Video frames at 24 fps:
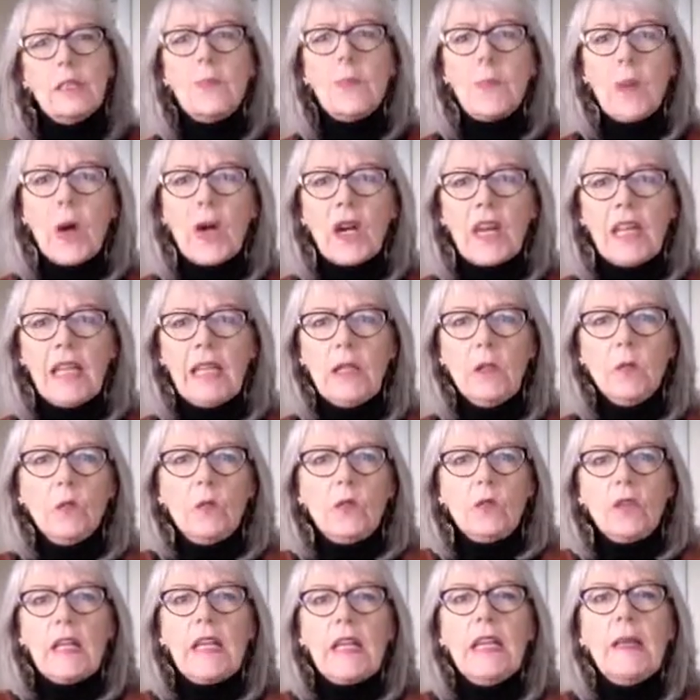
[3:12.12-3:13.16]
body
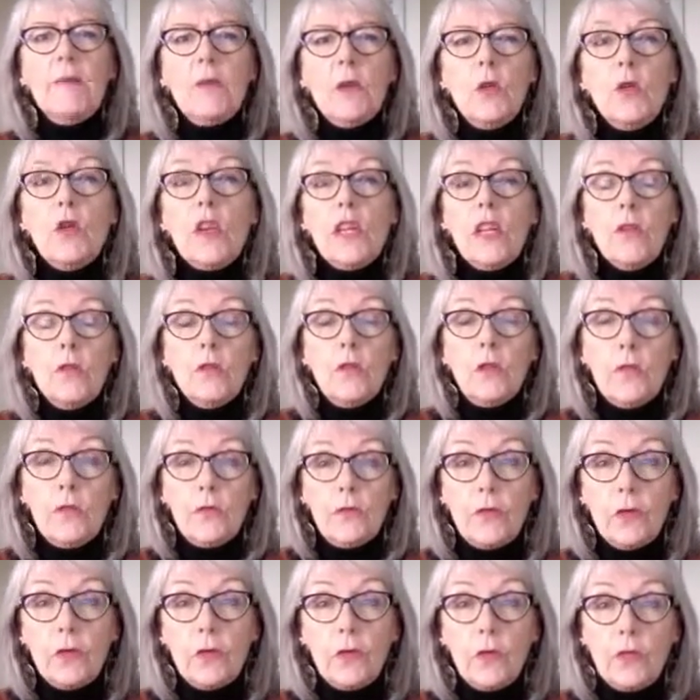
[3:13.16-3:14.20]
will keep looking for
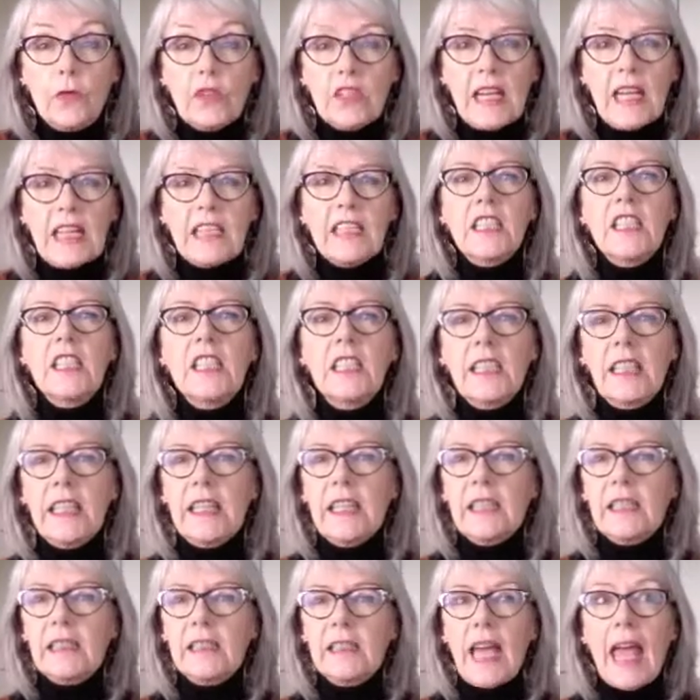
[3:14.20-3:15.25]
food until
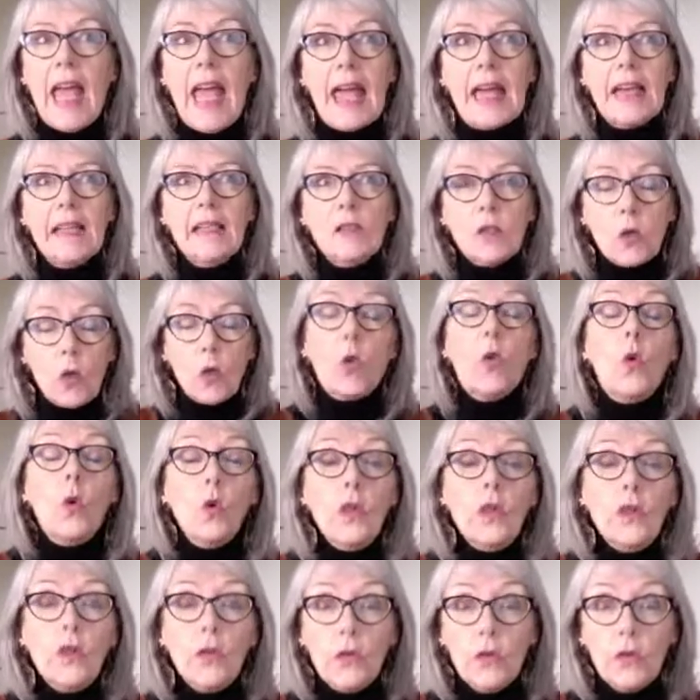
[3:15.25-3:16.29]
it has all
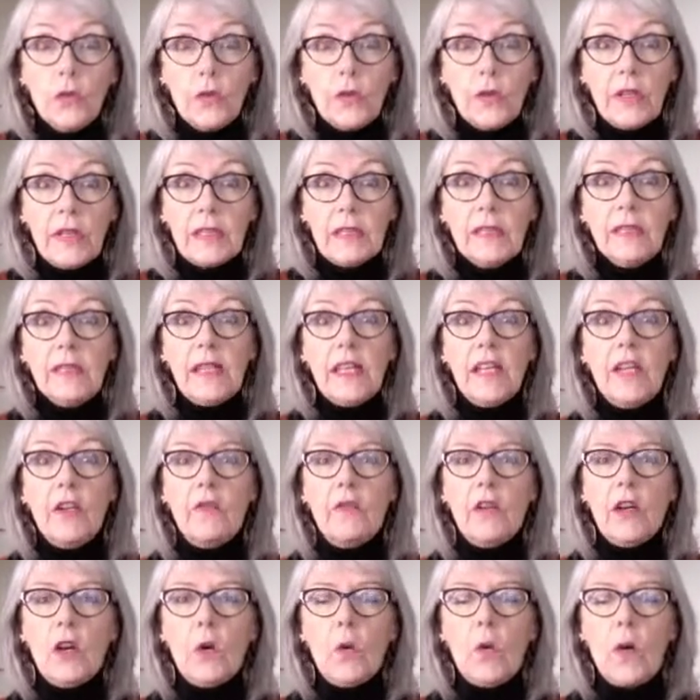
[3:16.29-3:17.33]
the nutrients it
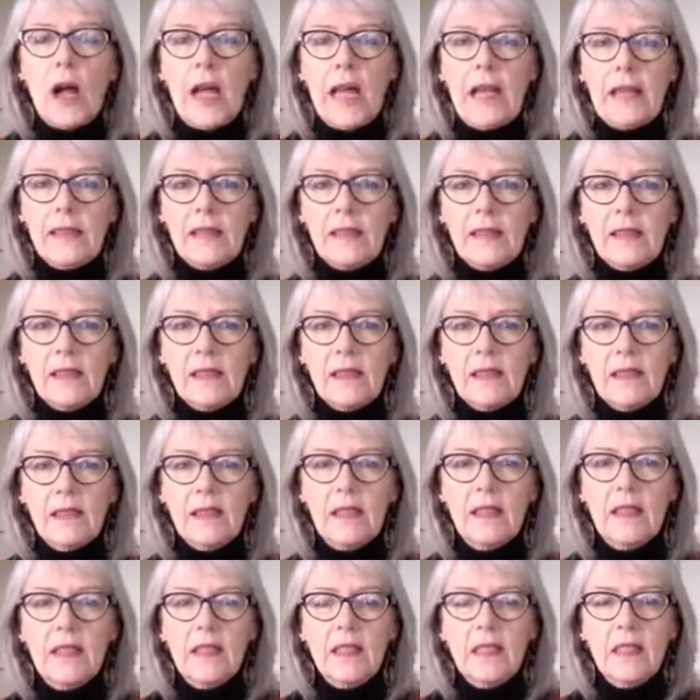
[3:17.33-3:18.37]
requires.
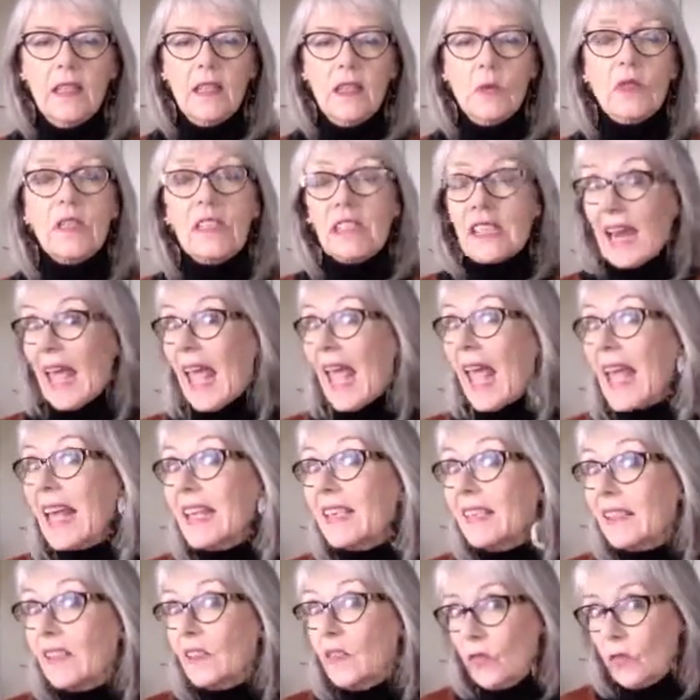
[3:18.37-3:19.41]
Once it
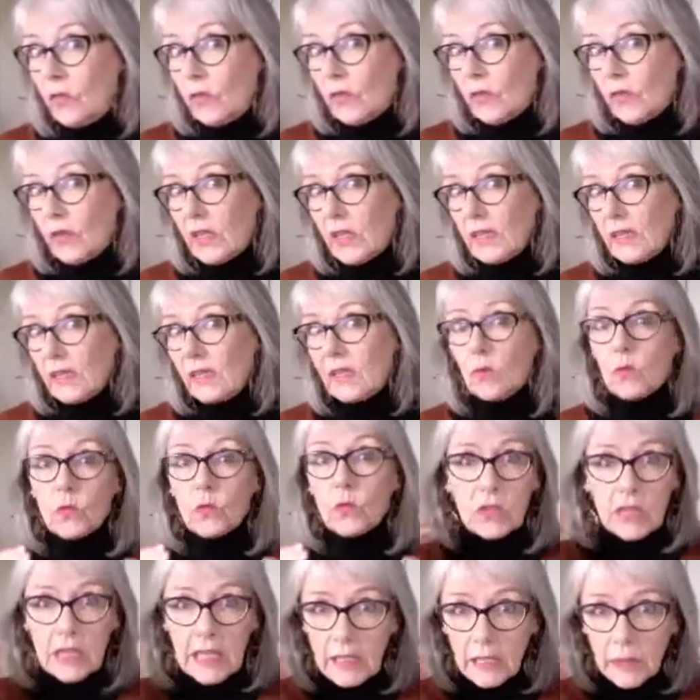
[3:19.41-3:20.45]
has the nutrients, it will
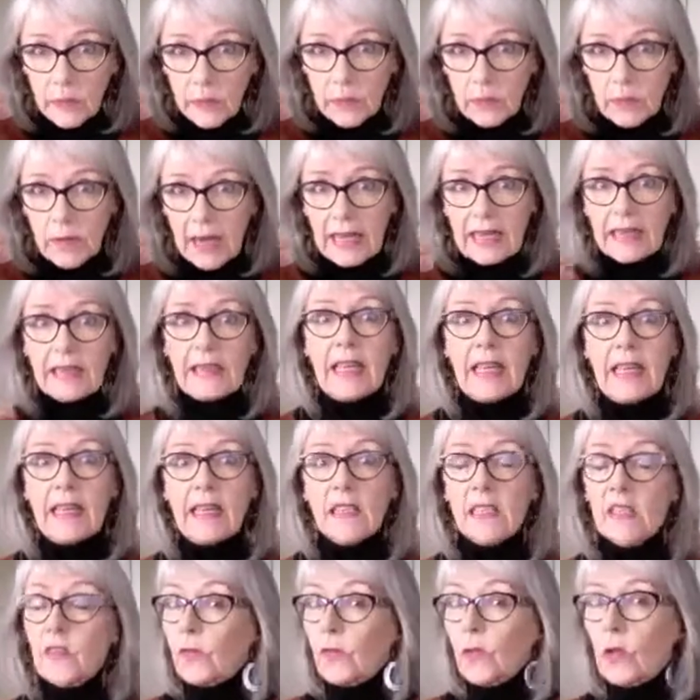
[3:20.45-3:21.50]
tell the brain that
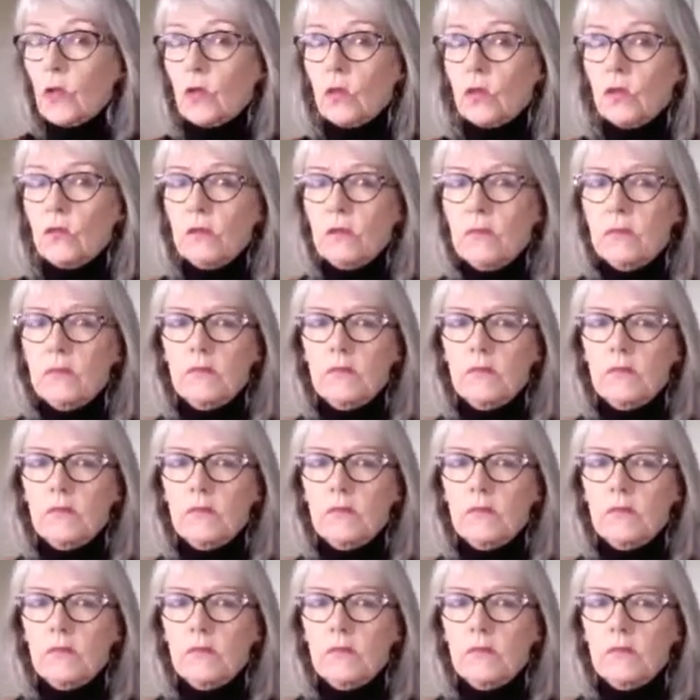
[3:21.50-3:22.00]
it's full.